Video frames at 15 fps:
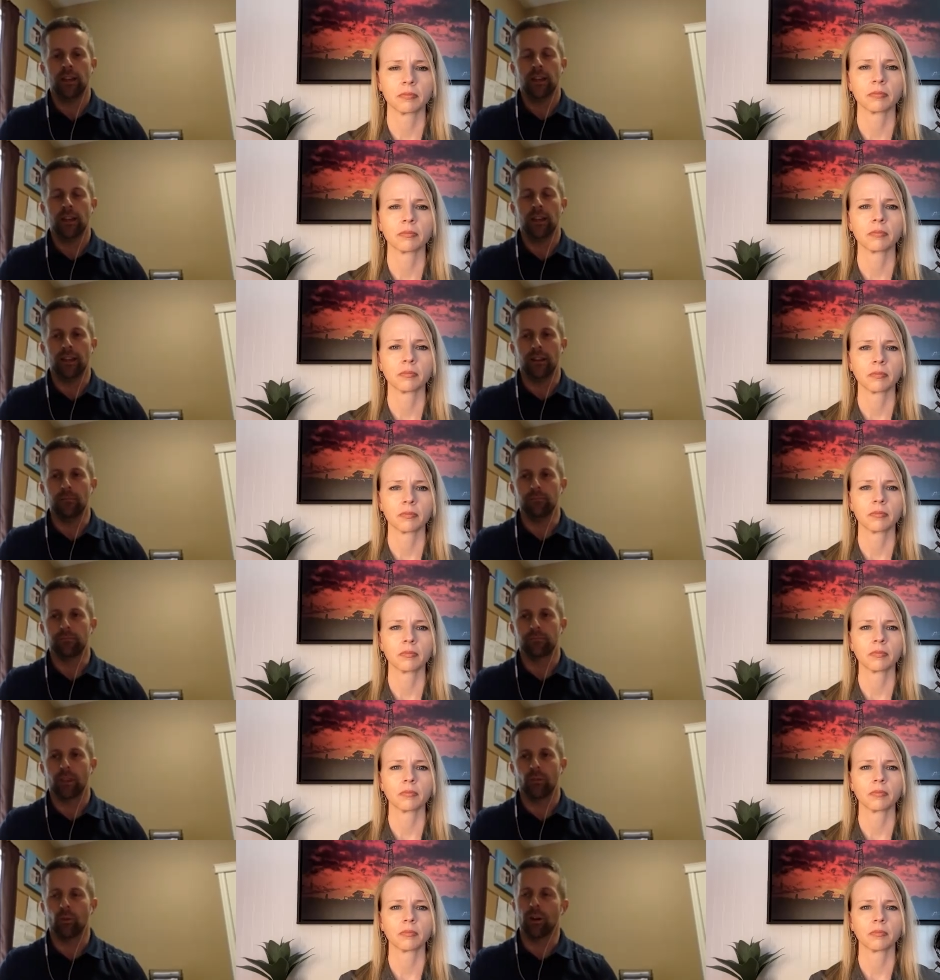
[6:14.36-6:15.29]
Speaker 1: And
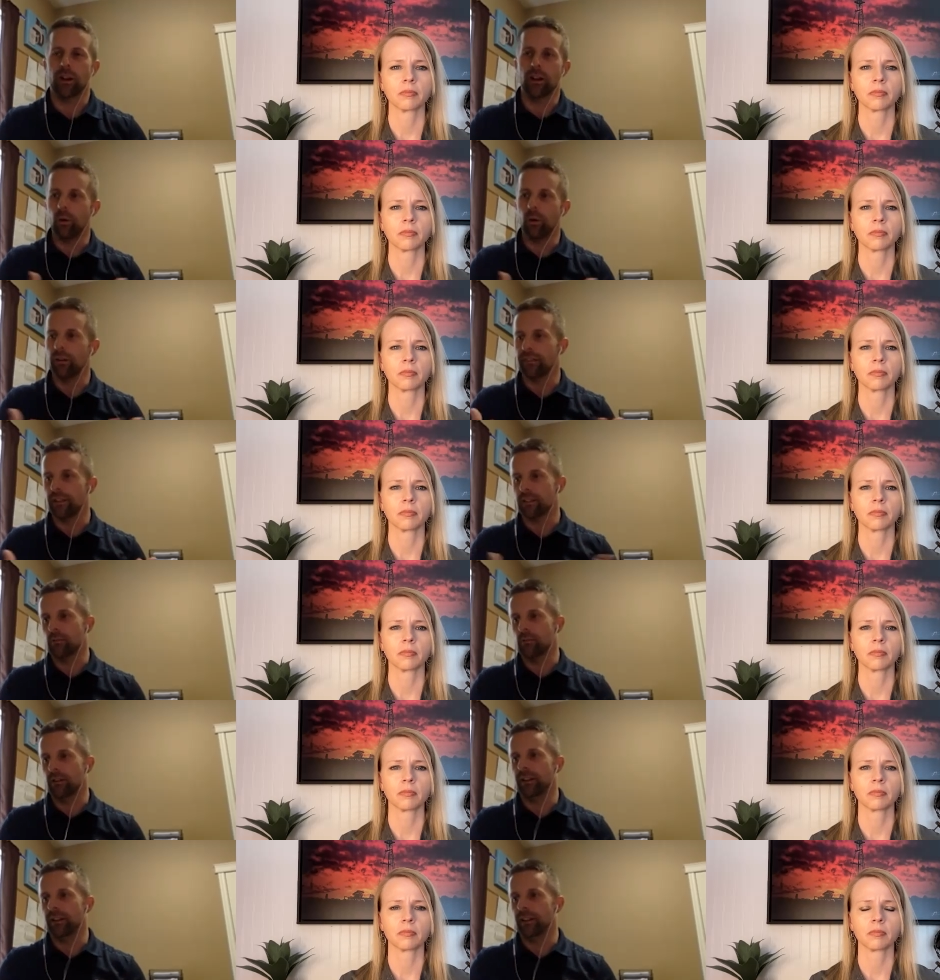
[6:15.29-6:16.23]
where I go with this
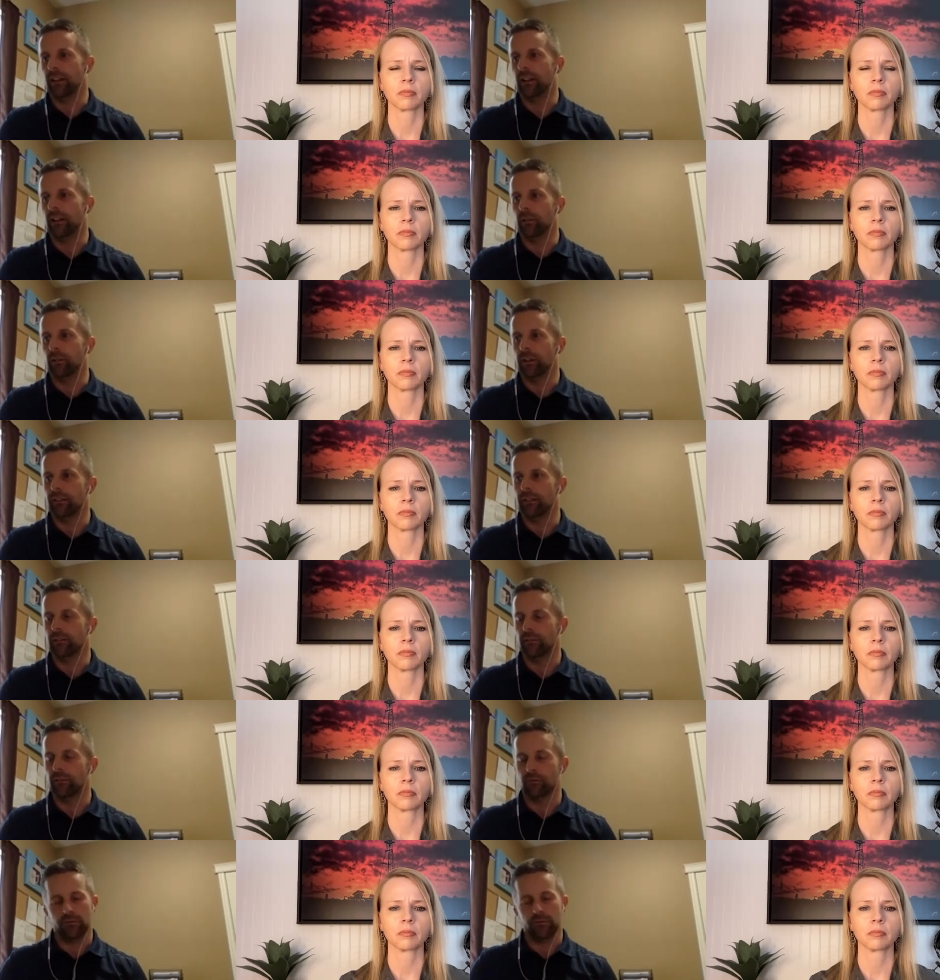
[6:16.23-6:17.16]
one,
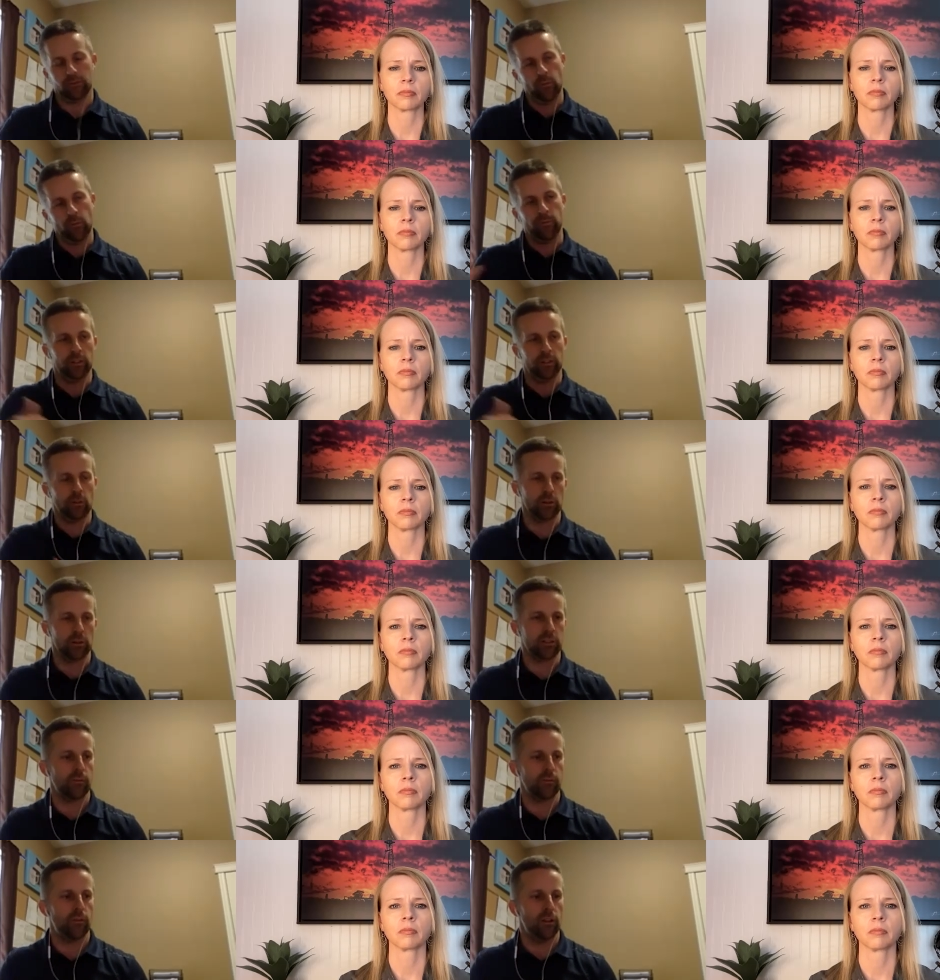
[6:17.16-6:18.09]
and hopefully growers
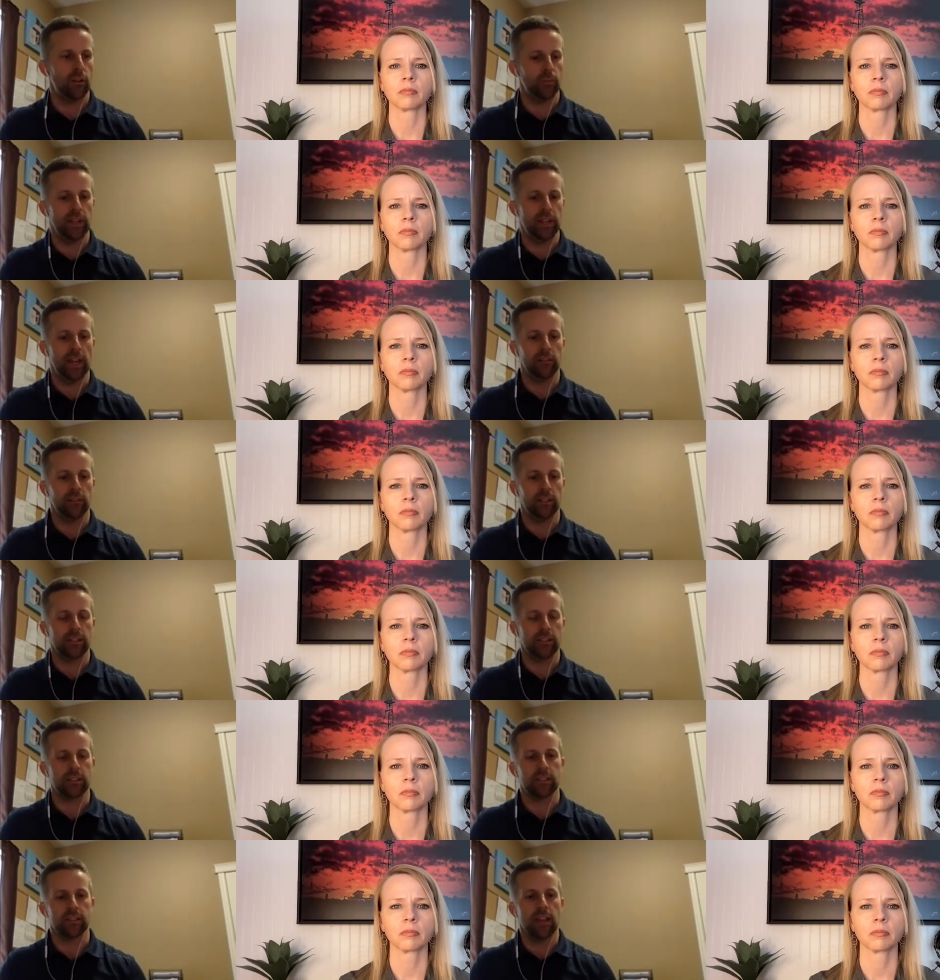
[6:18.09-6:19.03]
can follow me down
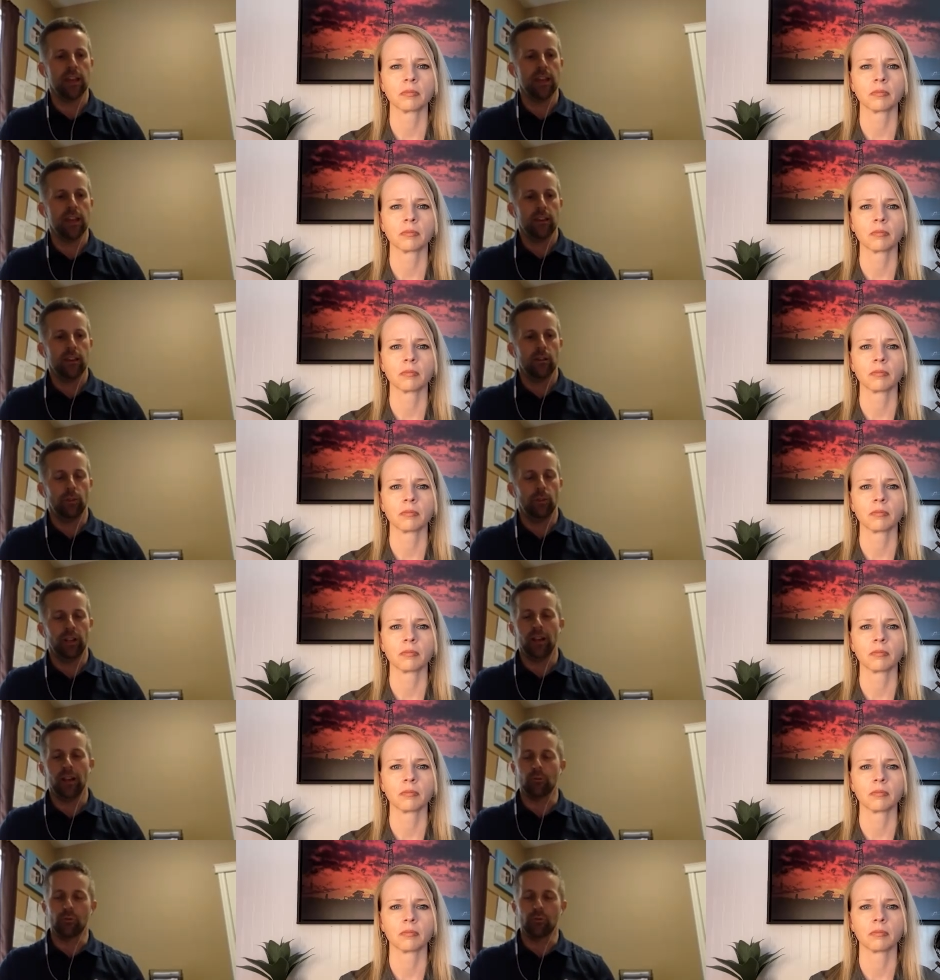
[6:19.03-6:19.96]
this, is we
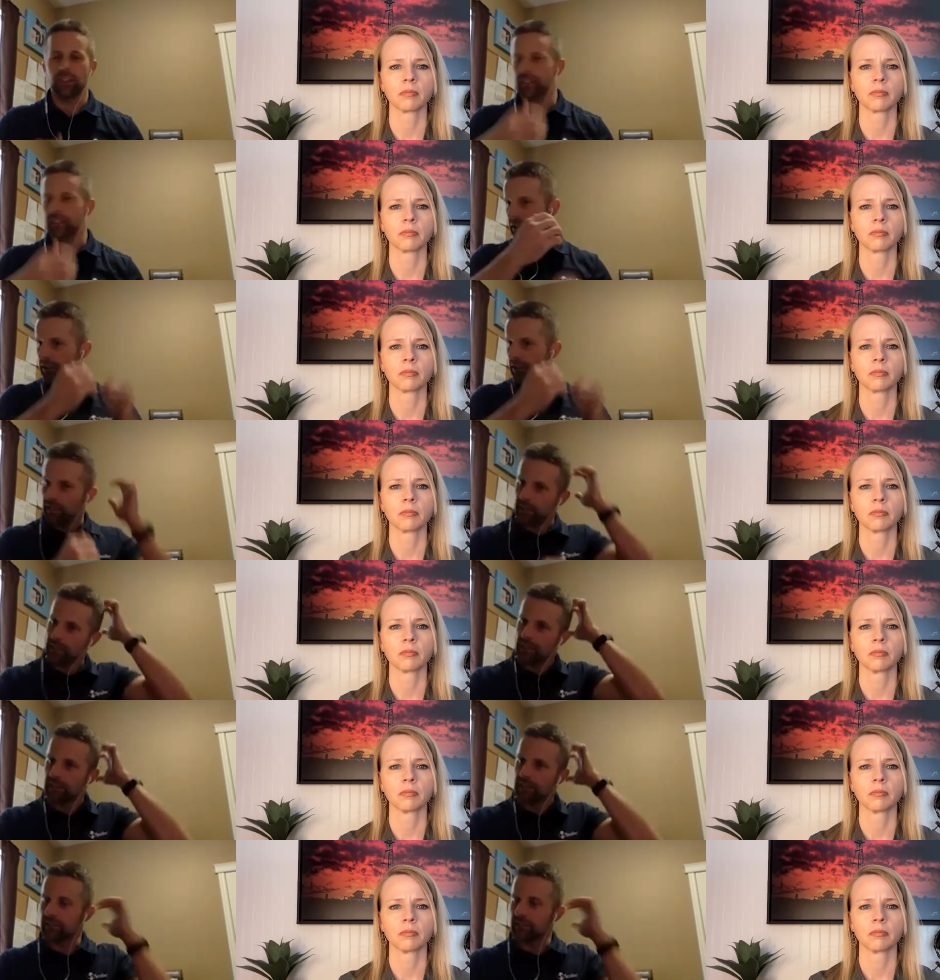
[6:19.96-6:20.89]
got really
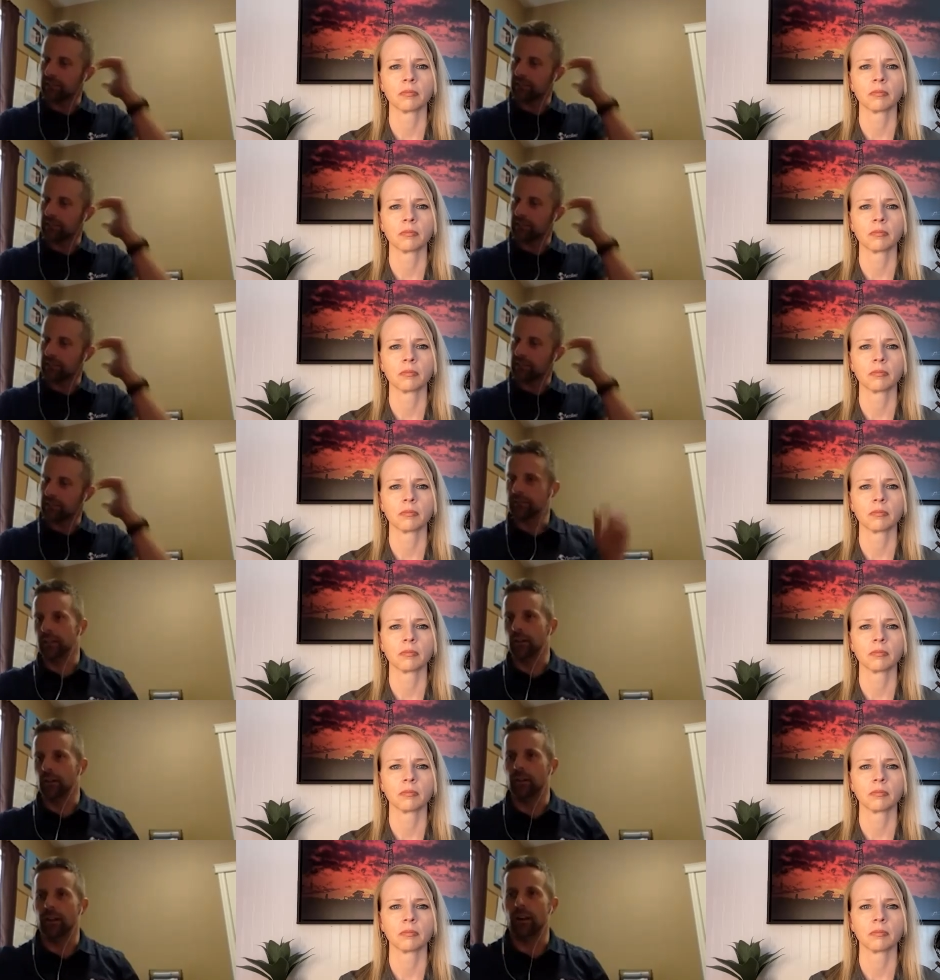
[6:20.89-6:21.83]
good,
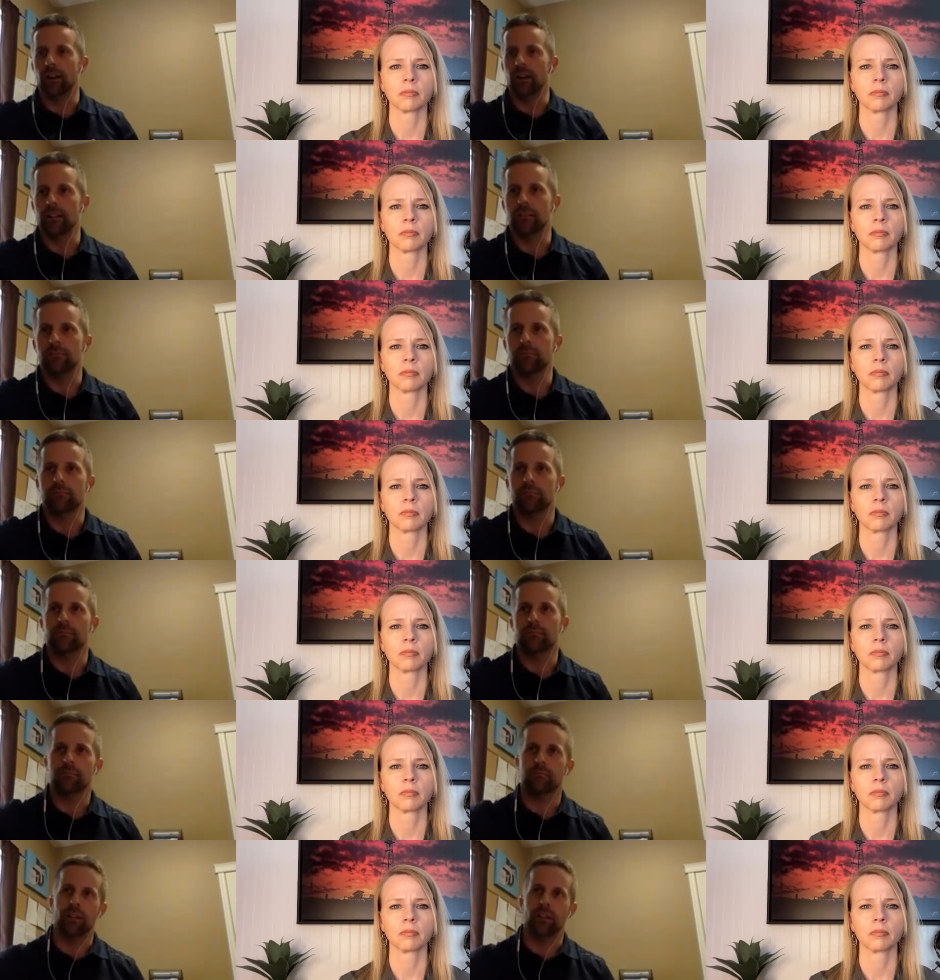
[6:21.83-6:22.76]
in our
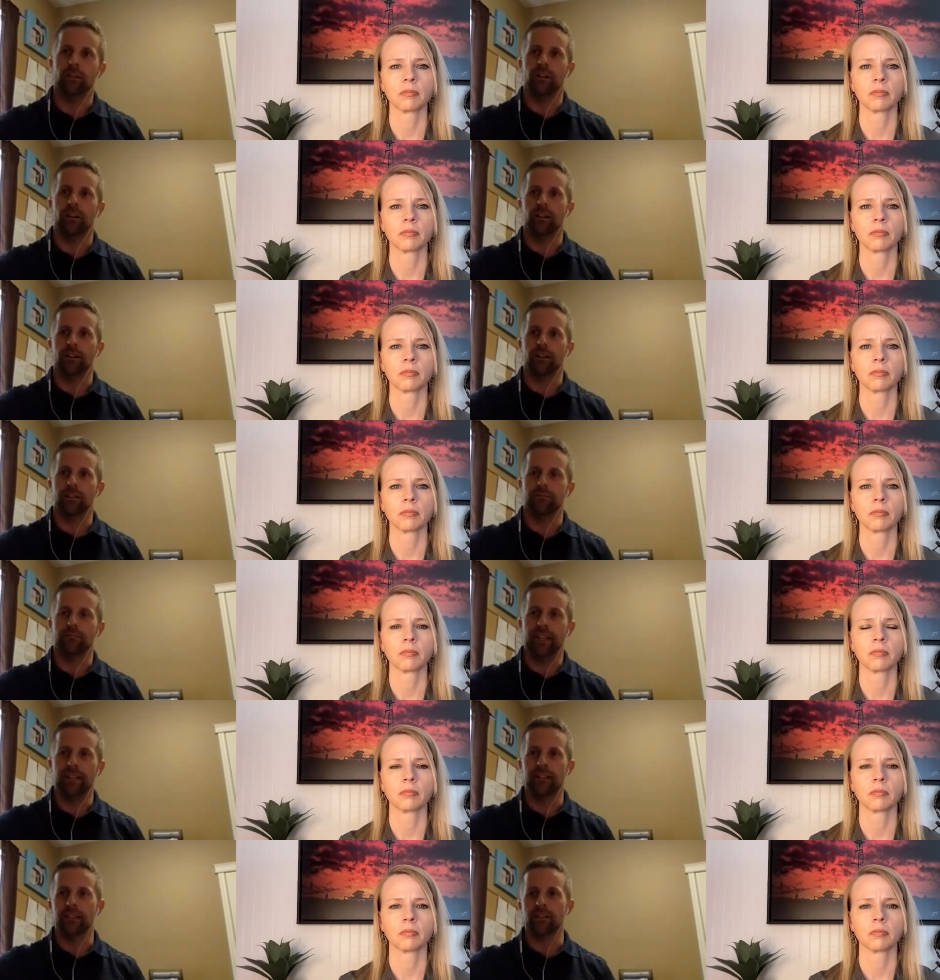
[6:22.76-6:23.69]

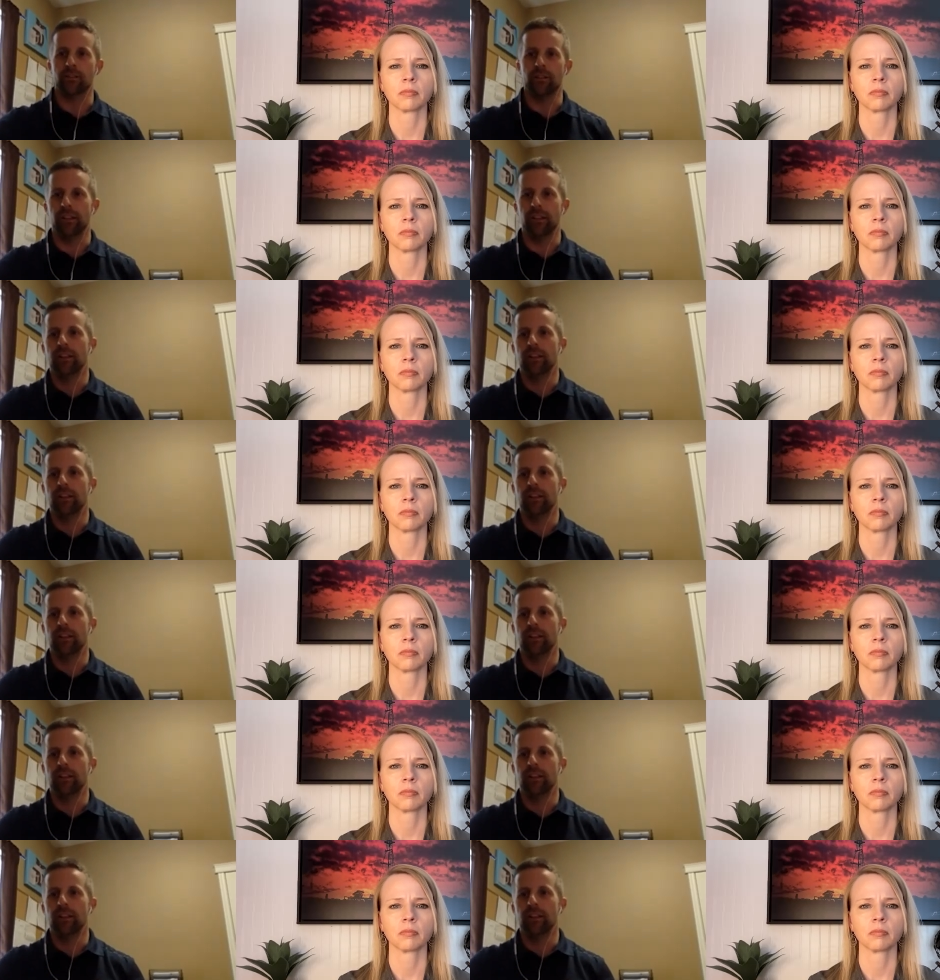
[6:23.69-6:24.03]
industry